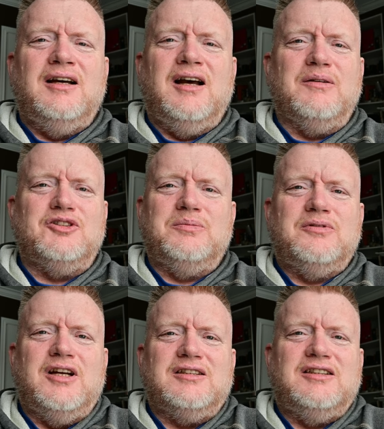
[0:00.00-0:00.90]
I was
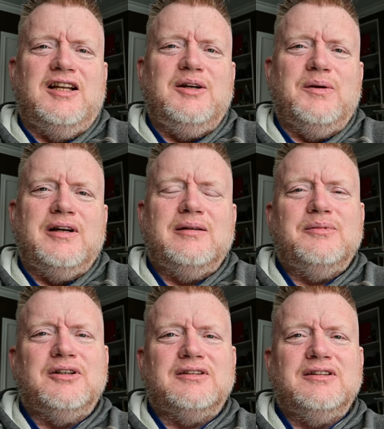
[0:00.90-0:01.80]
depressed anyway,
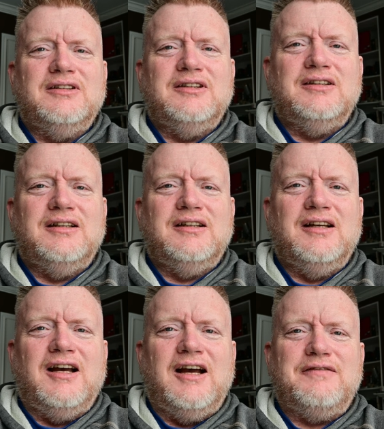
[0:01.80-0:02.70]
but
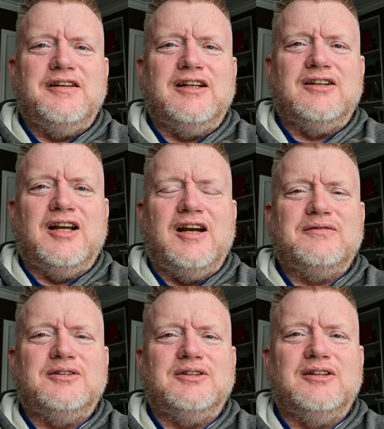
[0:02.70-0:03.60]
I figured
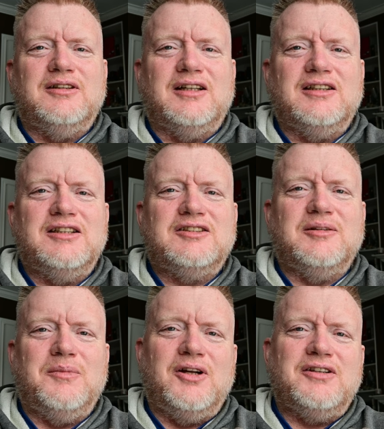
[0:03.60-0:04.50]
after at least
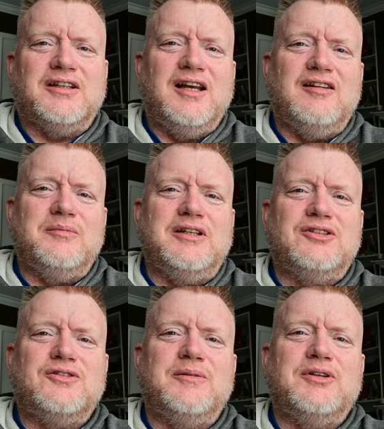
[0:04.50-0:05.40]
a month of ketamine
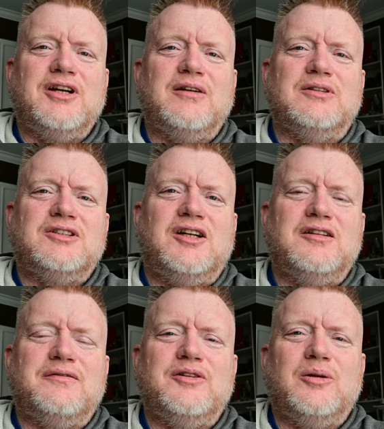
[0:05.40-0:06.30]
treatment, I would start
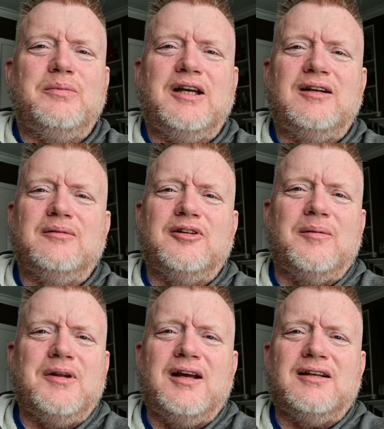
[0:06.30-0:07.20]
to feel better, but
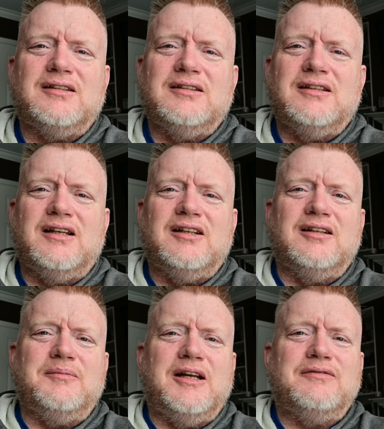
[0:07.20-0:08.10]
I'm not.
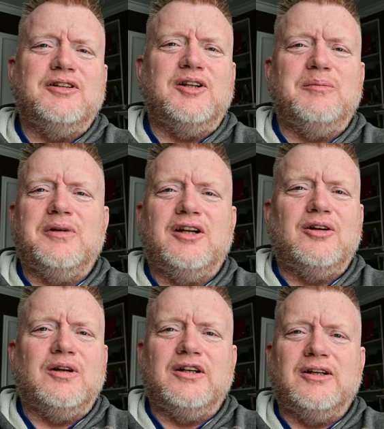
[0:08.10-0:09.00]
I'm not feeling
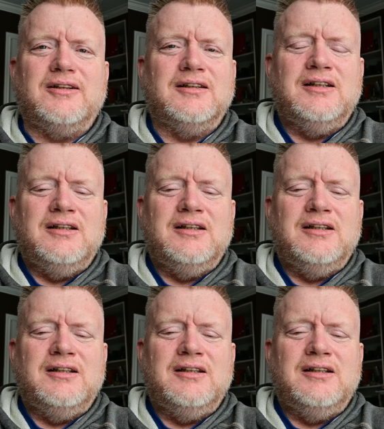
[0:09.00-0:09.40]
better at all.